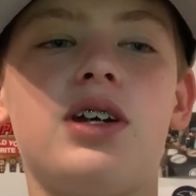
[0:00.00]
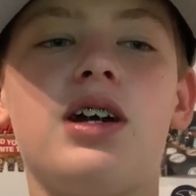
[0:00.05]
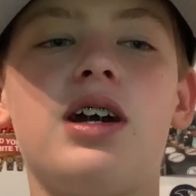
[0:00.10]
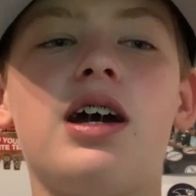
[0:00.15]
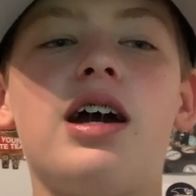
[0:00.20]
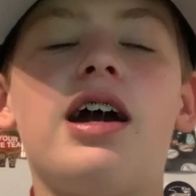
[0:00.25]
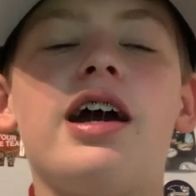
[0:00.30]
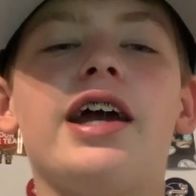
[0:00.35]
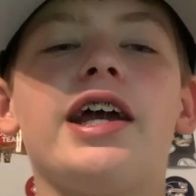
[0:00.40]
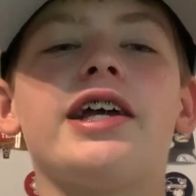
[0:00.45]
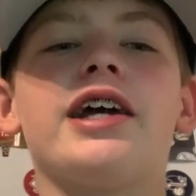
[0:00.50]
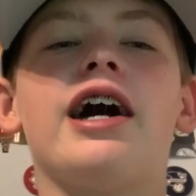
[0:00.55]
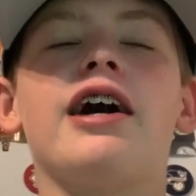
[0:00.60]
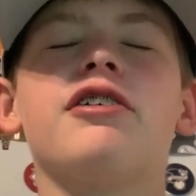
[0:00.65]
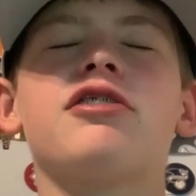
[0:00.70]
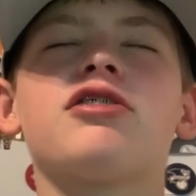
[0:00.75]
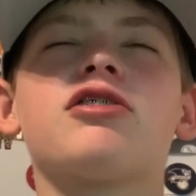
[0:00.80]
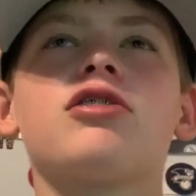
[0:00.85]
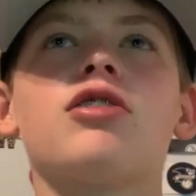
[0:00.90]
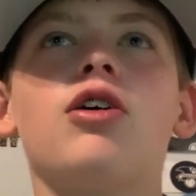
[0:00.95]
Alright,
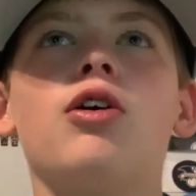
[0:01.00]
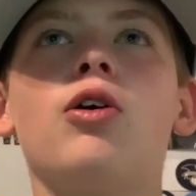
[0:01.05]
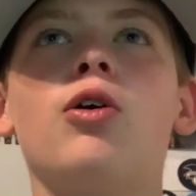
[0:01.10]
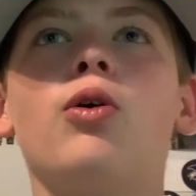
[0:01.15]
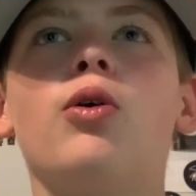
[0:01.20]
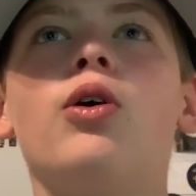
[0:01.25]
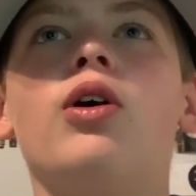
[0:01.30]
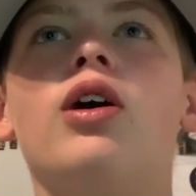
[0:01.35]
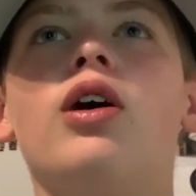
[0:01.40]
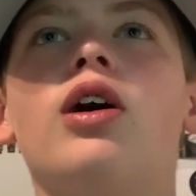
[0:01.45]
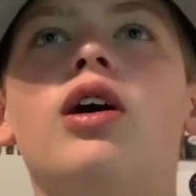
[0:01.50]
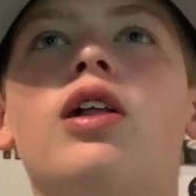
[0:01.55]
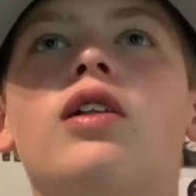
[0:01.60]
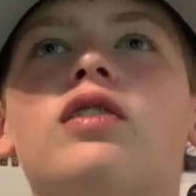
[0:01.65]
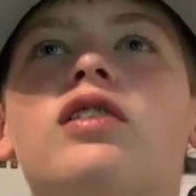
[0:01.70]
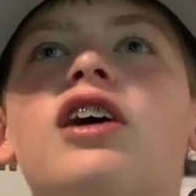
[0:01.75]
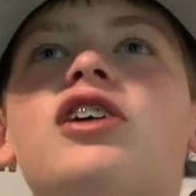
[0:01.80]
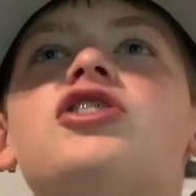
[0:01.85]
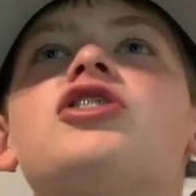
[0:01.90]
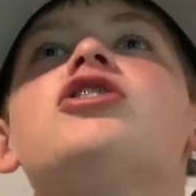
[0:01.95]
guys, so
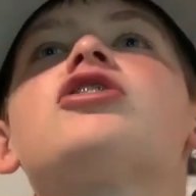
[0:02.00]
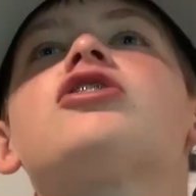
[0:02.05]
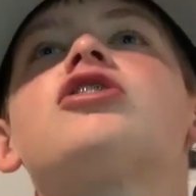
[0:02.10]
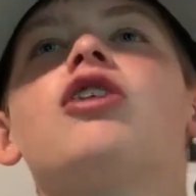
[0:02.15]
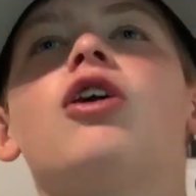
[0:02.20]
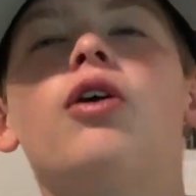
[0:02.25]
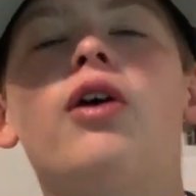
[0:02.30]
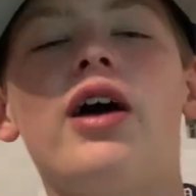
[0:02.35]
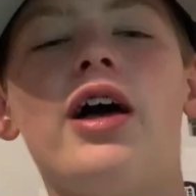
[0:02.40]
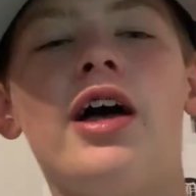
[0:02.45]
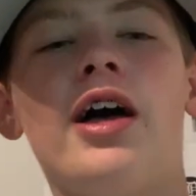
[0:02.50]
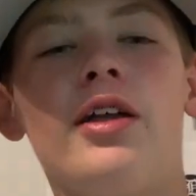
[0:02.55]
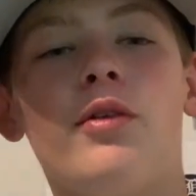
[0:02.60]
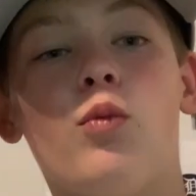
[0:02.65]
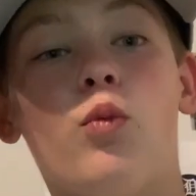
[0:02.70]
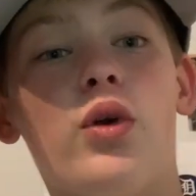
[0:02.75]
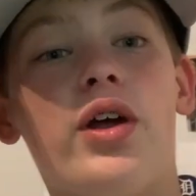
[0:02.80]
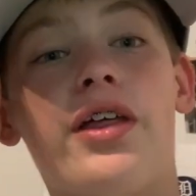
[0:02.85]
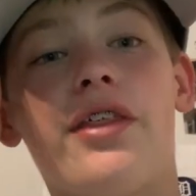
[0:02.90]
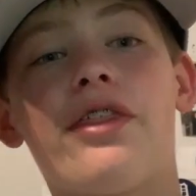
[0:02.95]
let's just go ahead
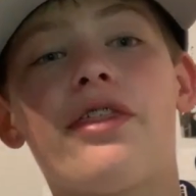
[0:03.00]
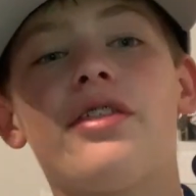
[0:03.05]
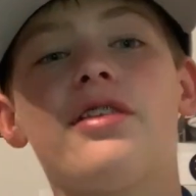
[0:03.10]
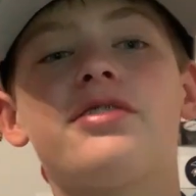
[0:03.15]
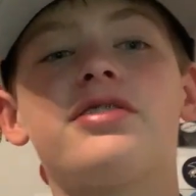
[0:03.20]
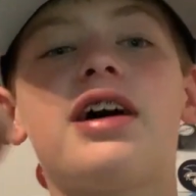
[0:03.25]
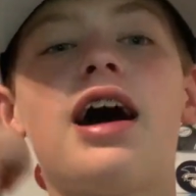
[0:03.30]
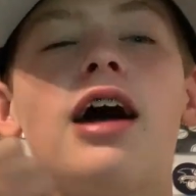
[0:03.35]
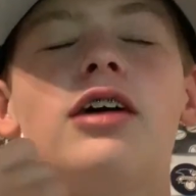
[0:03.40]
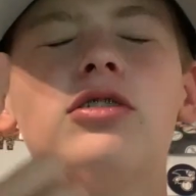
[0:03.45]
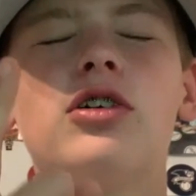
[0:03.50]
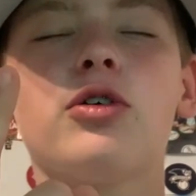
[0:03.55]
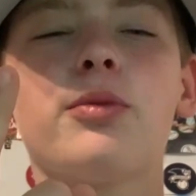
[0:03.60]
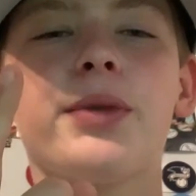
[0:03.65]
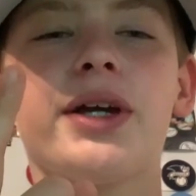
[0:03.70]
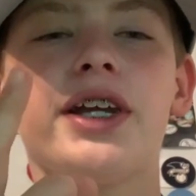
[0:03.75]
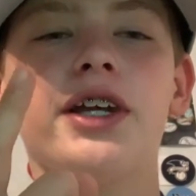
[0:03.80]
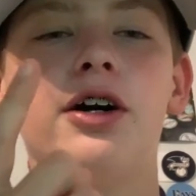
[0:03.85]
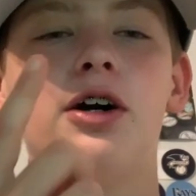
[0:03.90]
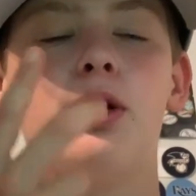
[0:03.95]
with Tylor
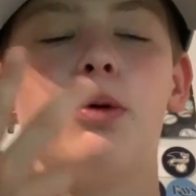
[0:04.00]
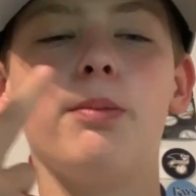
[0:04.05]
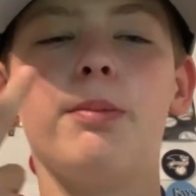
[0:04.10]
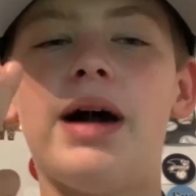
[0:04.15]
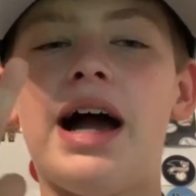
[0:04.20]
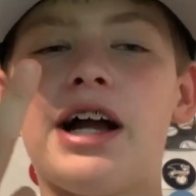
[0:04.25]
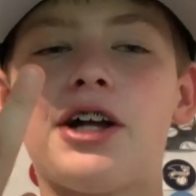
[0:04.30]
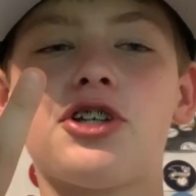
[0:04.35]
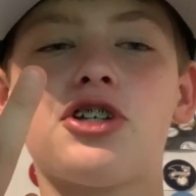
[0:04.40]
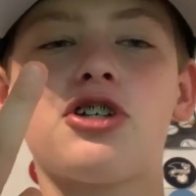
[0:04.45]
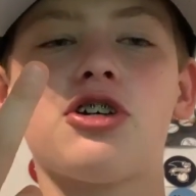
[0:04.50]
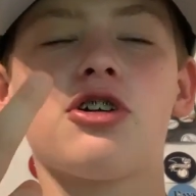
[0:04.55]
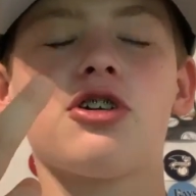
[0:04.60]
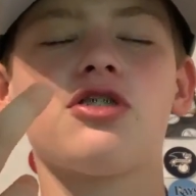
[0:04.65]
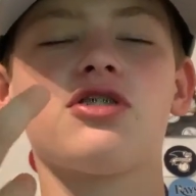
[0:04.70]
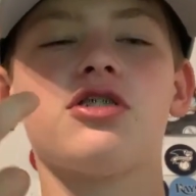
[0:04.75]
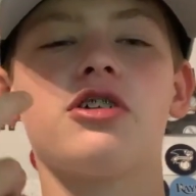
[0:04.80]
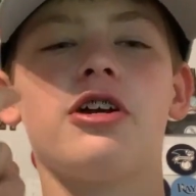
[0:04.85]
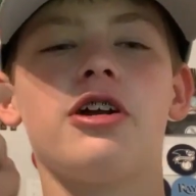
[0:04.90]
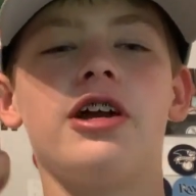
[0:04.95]
Megill, Max
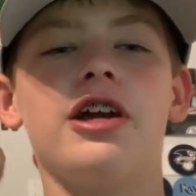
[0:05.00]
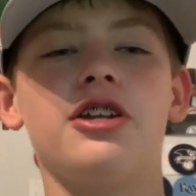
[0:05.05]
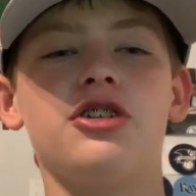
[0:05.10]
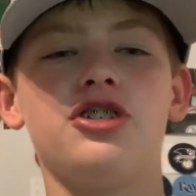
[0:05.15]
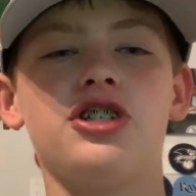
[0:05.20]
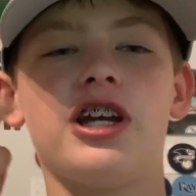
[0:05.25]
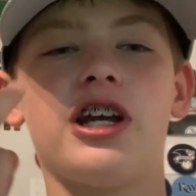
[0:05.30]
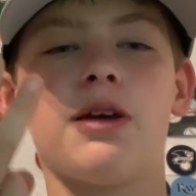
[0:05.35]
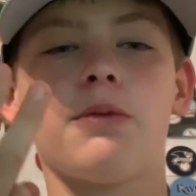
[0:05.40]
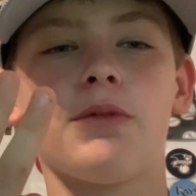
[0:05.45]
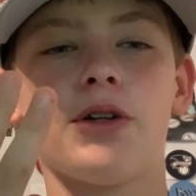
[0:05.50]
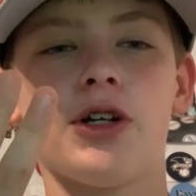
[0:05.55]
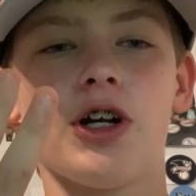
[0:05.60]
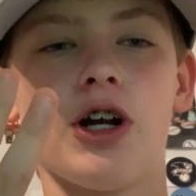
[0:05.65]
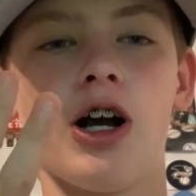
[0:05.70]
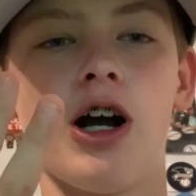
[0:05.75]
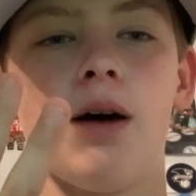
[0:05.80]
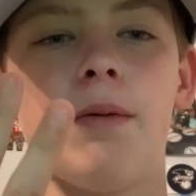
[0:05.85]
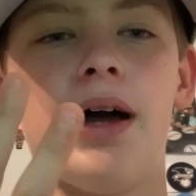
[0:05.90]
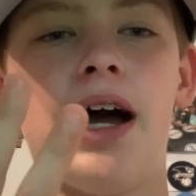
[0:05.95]
Scherzer, and Jacob
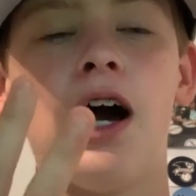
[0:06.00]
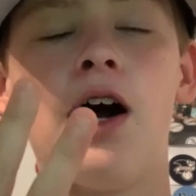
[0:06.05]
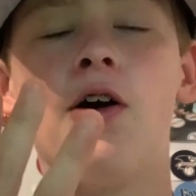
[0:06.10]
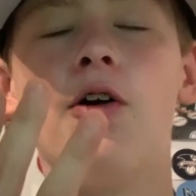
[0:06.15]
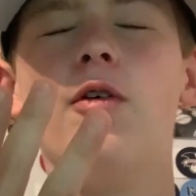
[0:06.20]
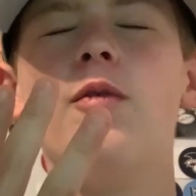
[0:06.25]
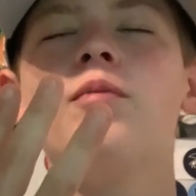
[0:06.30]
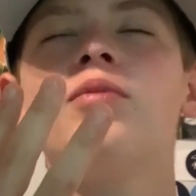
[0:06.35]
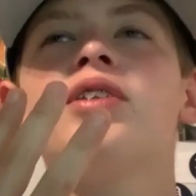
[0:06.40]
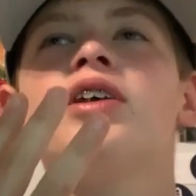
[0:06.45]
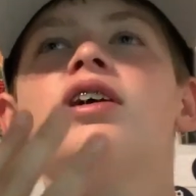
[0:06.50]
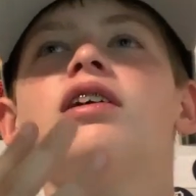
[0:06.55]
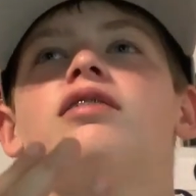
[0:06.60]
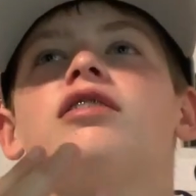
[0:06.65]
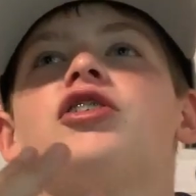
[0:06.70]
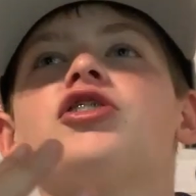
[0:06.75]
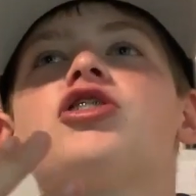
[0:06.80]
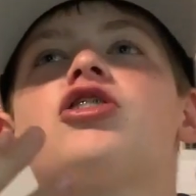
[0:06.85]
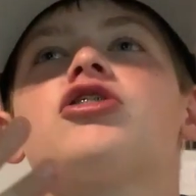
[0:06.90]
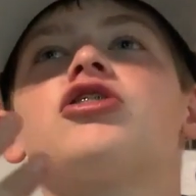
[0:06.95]
DeGrom out.
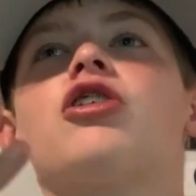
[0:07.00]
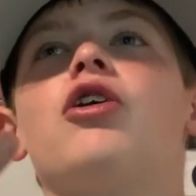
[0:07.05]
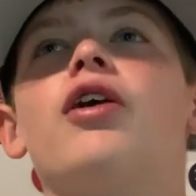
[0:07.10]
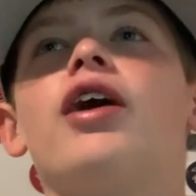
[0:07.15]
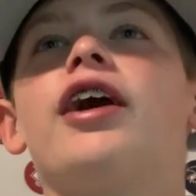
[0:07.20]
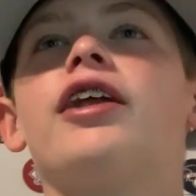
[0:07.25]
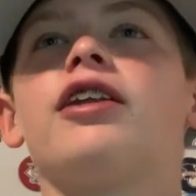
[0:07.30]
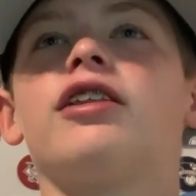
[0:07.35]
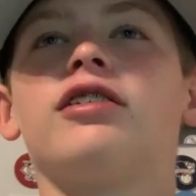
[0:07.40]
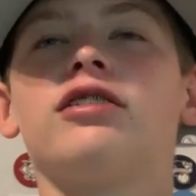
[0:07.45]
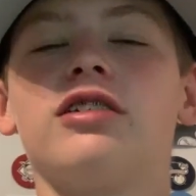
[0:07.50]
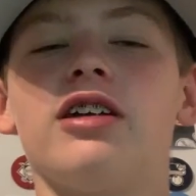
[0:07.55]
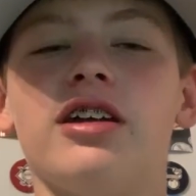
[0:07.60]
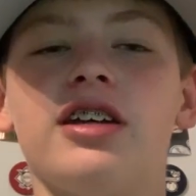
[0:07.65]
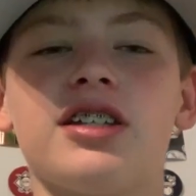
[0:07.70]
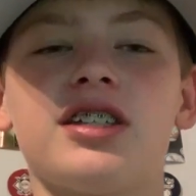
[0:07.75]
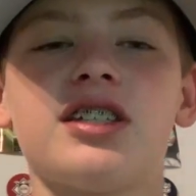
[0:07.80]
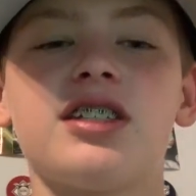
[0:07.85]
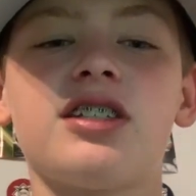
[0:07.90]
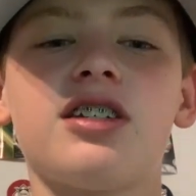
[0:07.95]
Let's just go ahead and
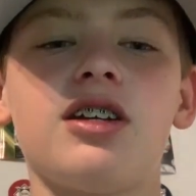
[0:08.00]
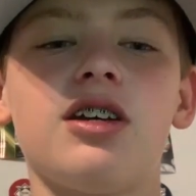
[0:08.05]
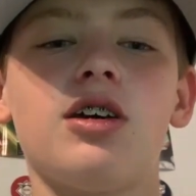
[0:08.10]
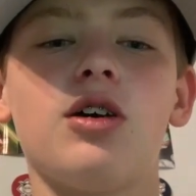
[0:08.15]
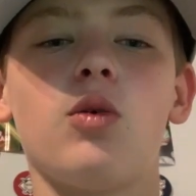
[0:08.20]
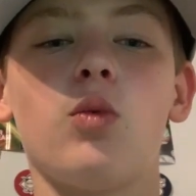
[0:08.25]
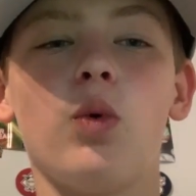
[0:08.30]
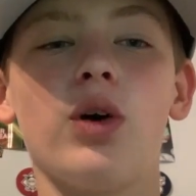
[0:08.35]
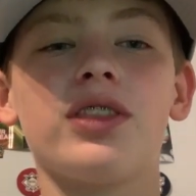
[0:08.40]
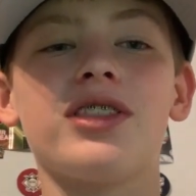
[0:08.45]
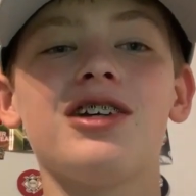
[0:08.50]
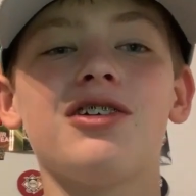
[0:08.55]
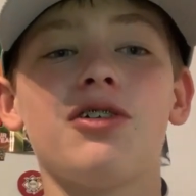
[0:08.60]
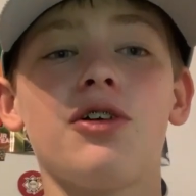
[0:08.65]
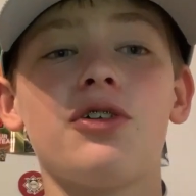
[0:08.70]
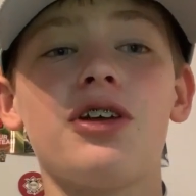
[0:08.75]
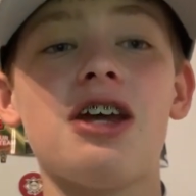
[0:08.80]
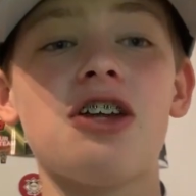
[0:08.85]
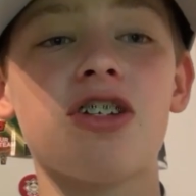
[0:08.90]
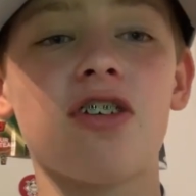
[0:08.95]
list what the
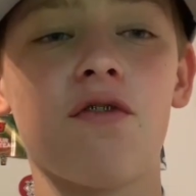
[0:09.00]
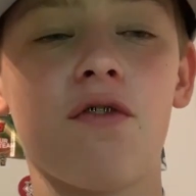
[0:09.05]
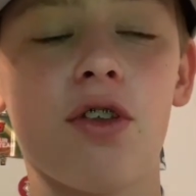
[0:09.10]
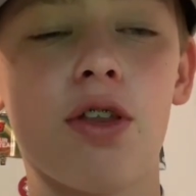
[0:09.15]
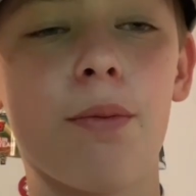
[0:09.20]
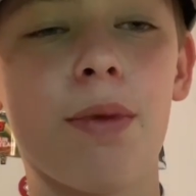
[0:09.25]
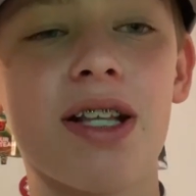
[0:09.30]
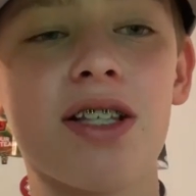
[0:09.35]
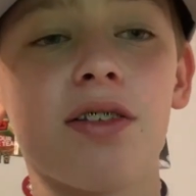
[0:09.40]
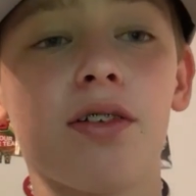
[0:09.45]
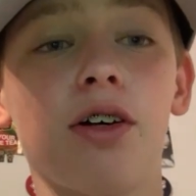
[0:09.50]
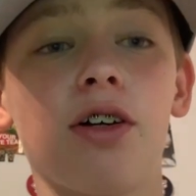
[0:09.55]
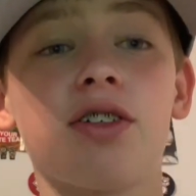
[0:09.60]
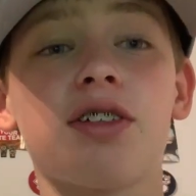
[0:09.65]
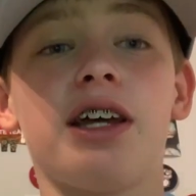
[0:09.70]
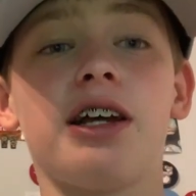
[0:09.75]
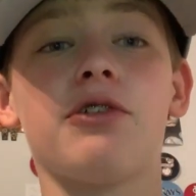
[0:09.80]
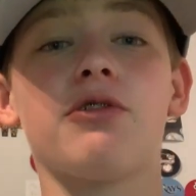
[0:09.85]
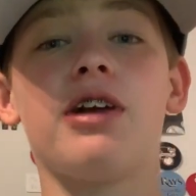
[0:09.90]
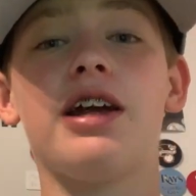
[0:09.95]
rotation for the Mets looks
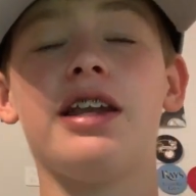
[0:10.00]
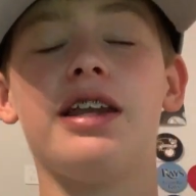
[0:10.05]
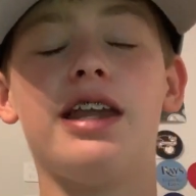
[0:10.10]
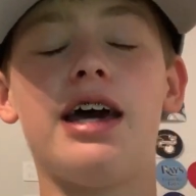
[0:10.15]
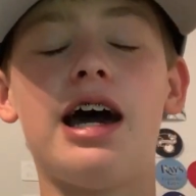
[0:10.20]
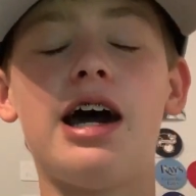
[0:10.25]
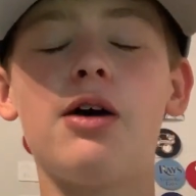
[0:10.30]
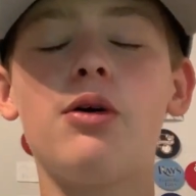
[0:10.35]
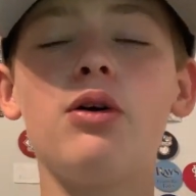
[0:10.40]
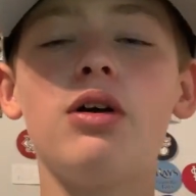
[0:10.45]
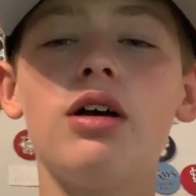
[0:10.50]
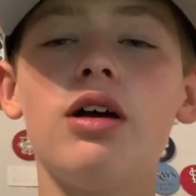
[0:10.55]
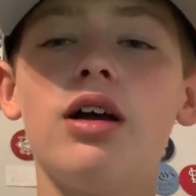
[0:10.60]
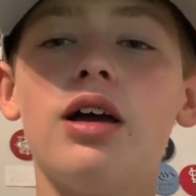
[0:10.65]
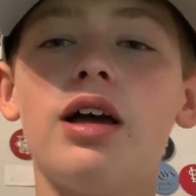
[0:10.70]
like right now.